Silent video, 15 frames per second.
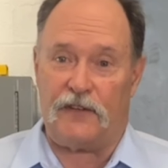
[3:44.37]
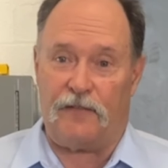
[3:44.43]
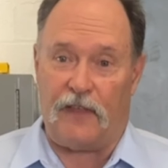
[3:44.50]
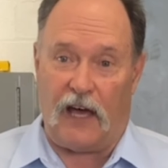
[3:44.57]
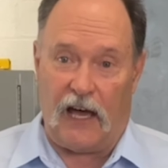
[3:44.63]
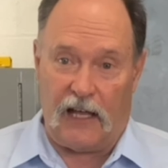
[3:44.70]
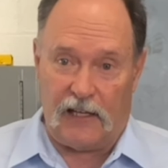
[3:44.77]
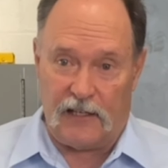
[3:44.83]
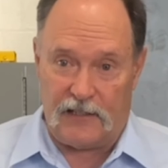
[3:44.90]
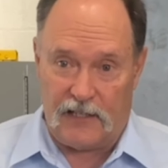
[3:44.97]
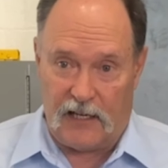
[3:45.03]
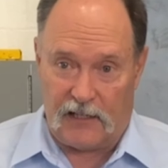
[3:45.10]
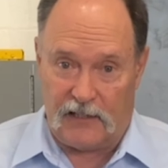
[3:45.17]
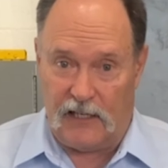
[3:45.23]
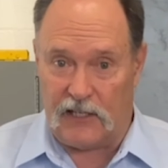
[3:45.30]
of the
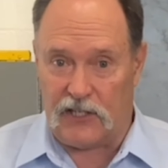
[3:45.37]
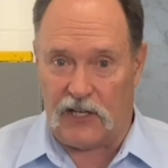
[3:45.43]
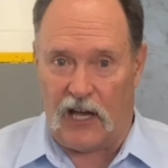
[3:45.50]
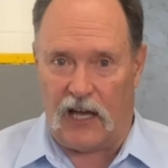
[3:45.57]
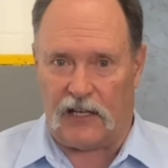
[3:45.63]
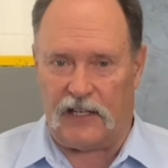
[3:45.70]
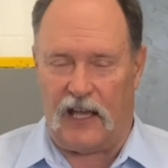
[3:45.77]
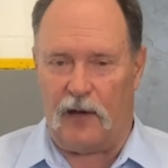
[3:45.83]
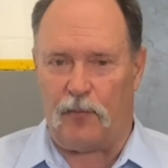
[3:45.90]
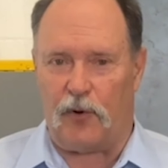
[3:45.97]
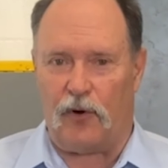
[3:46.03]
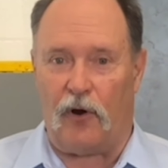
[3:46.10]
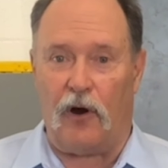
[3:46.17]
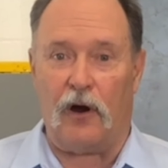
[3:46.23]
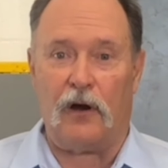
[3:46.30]
Hylatechnik shock damper
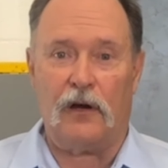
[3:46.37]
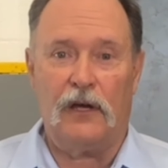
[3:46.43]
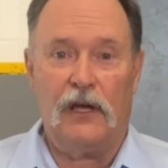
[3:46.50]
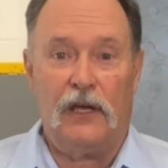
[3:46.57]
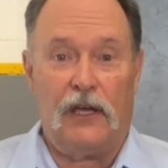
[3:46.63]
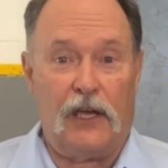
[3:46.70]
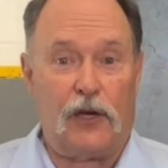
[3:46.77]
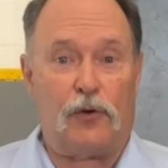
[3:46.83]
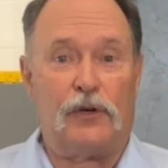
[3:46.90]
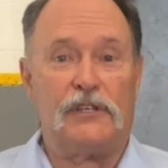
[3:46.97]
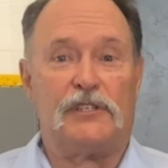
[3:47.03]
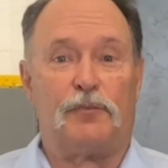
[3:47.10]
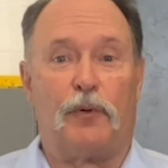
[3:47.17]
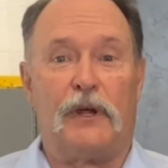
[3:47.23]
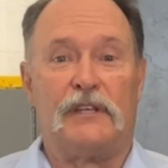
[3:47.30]
are
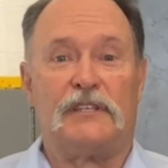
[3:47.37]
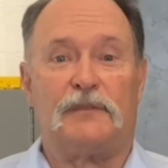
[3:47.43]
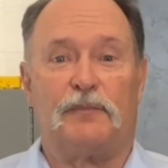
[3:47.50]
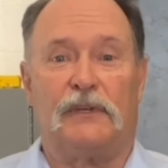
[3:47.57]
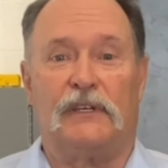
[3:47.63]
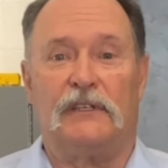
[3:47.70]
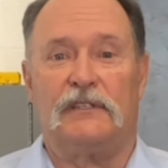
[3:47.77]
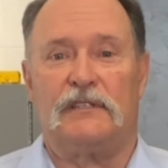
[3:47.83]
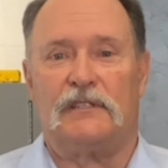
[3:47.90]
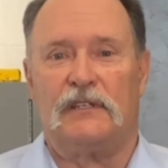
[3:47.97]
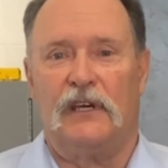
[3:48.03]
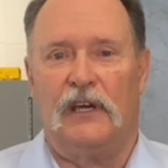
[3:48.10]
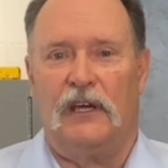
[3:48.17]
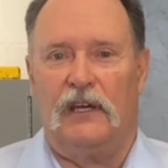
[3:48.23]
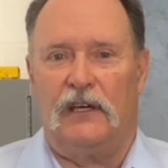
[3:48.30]
increased press speeds,
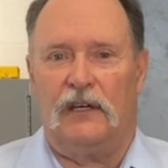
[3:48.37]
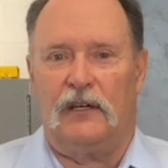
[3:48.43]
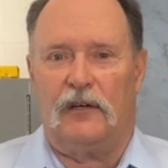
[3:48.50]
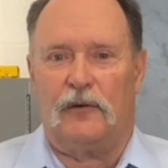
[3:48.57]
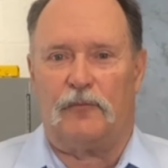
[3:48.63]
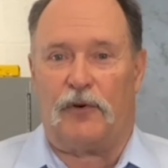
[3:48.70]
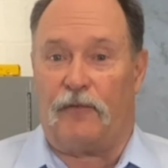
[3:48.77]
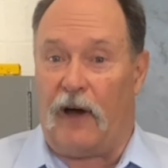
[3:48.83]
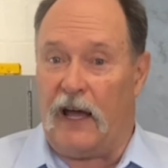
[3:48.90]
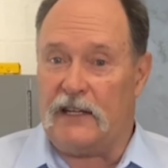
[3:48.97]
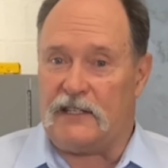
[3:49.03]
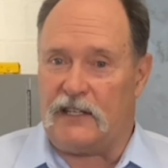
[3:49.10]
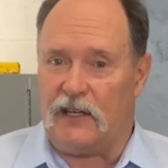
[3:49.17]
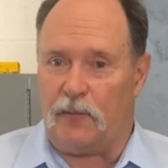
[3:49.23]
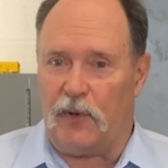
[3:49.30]

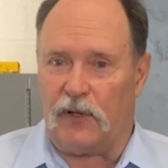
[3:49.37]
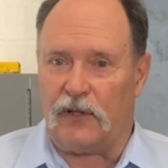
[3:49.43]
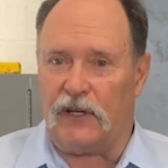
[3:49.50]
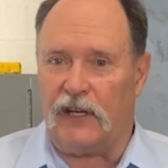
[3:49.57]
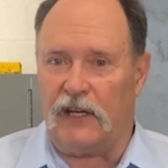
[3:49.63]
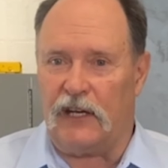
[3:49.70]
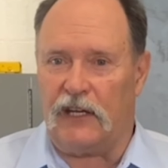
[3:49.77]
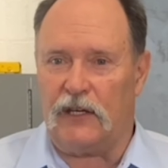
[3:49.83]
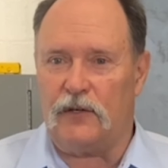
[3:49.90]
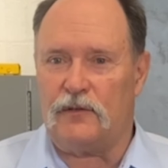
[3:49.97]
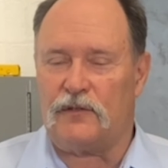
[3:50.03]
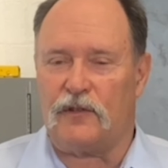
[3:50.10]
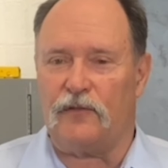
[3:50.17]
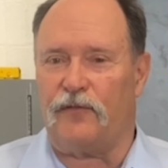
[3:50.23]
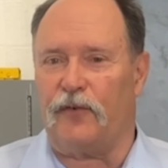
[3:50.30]
provides the ability to use
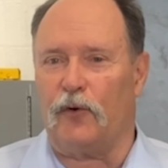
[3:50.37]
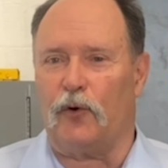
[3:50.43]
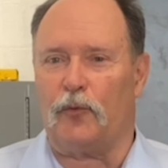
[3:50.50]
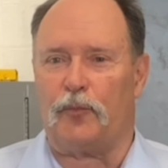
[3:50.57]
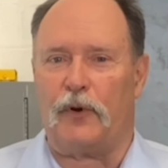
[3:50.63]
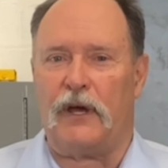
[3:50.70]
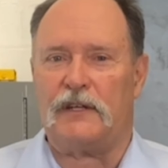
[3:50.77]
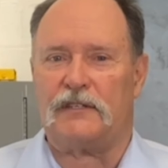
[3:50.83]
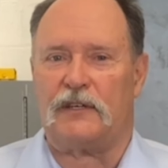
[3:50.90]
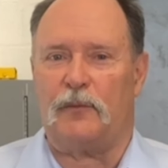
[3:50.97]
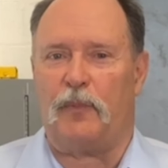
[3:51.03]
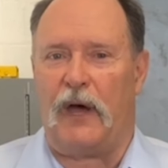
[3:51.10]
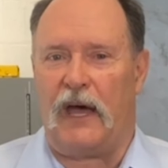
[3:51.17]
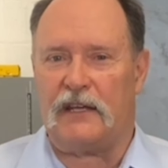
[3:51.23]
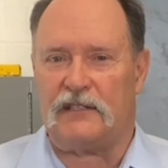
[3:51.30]
the full press
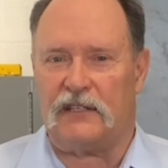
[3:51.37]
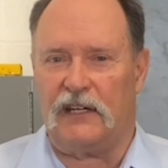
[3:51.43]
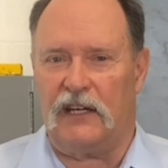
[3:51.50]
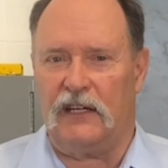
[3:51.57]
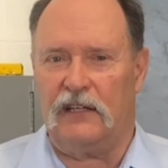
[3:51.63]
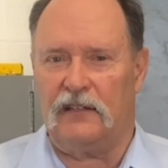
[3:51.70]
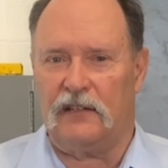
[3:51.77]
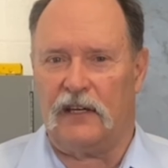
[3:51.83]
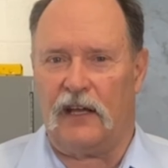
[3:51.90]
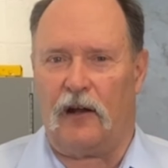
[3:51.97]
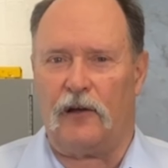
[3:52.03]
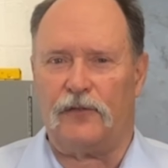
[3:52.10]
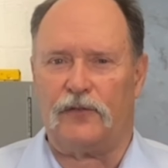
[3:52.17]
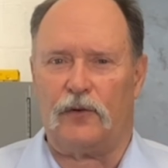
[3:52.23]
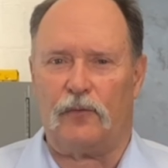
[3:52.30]
capacity, and
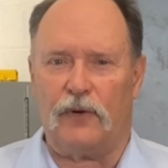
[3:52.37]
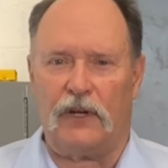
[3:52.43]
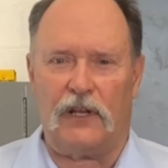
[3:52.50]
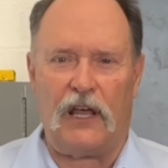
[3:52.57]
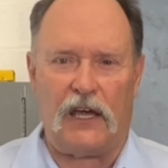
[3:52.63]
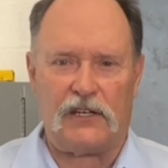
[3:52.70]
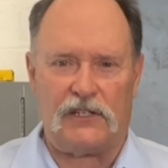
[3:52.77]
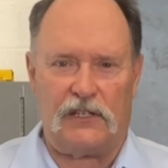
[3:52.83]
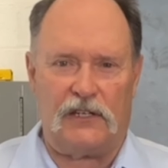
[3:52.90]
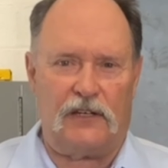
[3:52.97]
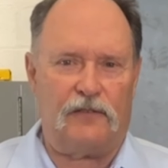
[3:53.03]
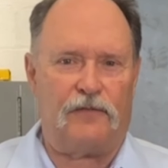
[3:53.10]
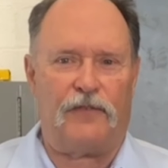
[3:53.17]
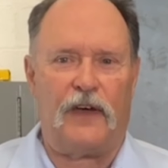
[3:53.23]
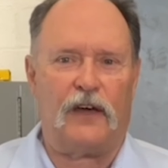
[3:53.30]
also reduction
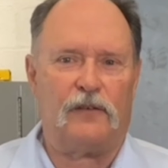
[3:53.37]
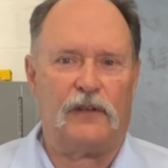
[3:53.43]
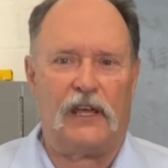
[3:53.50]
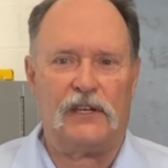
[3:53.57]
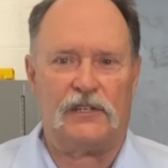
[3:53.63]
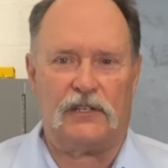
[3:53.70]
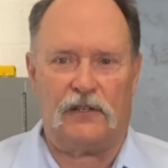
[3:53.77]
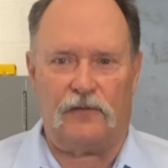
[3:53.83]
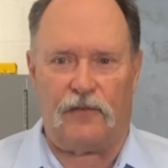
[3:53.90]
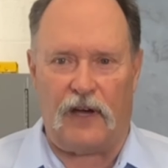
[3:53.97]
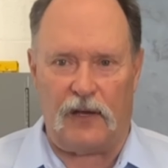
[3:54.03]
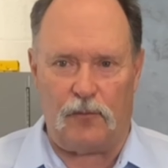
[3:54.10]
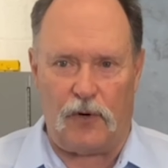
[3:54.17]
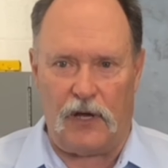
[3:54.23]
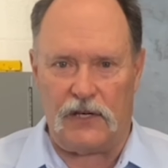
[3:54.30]
in foundation
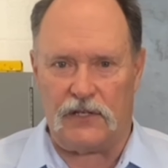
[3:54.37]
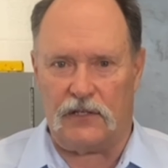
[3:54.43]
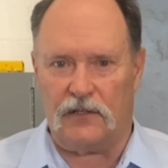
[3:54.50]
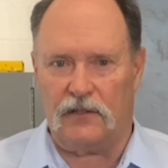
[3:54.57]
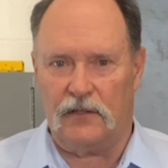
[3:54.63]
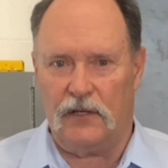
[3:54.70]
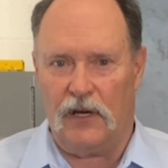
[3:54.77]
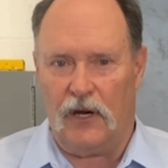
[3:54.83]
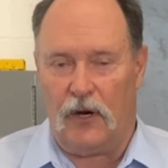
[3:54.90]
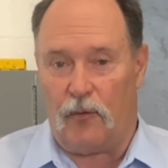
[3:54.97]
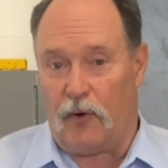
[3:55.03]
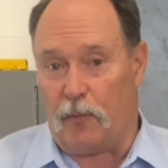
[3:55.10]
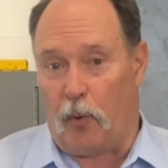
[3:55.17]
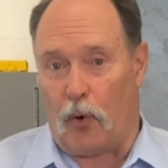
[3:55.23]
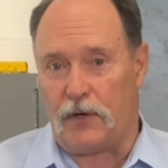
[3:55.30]
vibration.
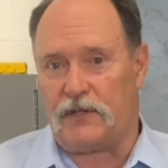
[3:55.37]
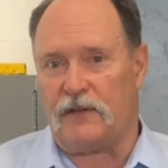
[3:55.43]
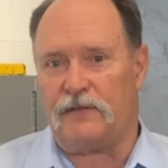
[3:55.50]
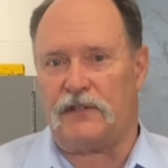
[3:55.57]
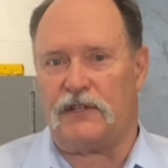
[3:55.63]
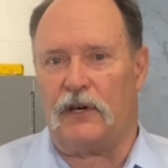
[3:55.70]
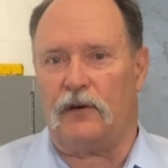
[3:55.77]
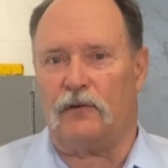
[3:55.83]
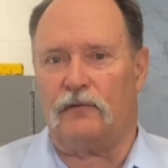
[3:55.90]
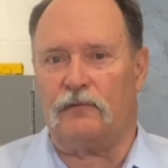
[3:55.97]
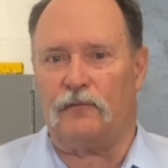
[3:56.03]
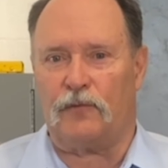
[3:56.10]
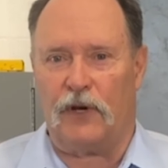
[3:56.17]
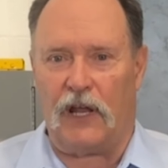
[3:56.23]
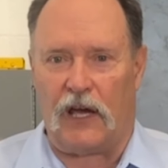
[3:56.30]
Reports have
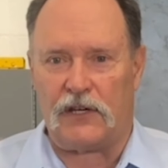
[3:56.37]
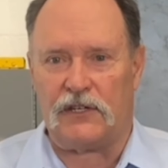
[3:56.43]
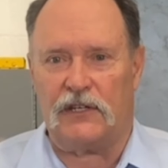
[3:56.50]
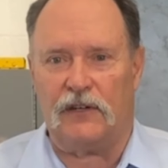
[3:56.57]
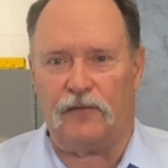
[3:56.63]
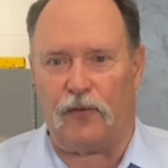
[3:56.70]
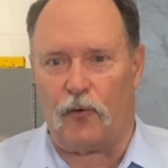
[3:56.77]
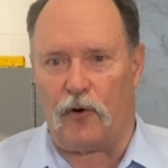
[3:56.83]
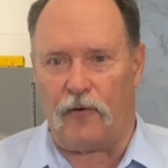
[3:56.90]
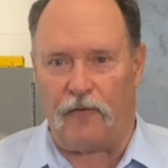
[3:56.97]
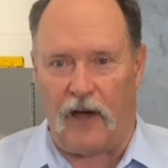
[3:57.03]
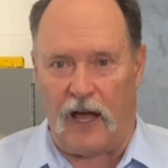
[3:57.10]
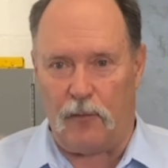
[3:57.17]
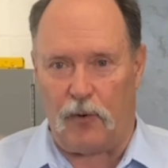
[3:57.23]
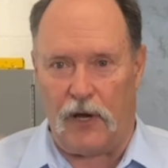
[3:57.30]
shown reduction in floor
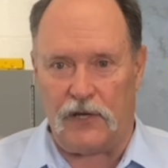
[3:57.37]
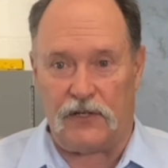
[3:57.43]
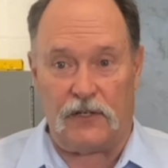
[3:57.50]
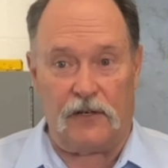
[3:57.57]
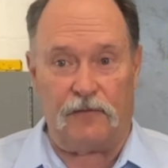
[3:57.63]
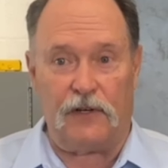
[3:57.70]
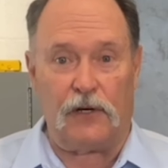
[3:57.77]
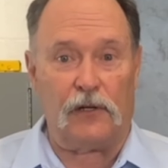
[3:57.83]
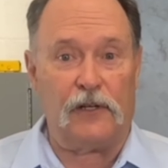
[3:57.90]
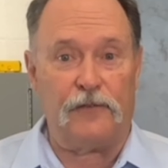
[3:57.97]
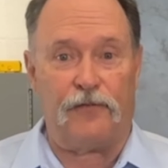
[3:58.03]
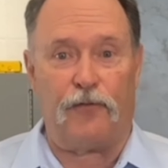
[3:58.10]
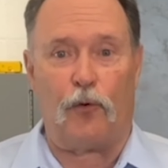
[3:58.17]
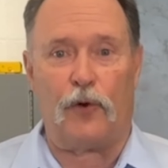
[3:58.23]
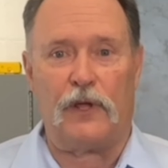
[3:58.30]
vibration of nearly
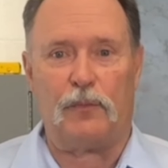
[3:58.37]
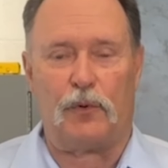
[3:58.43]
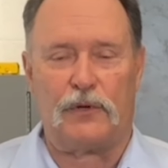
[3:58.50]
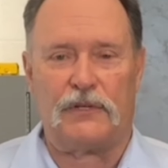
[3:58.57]
40%.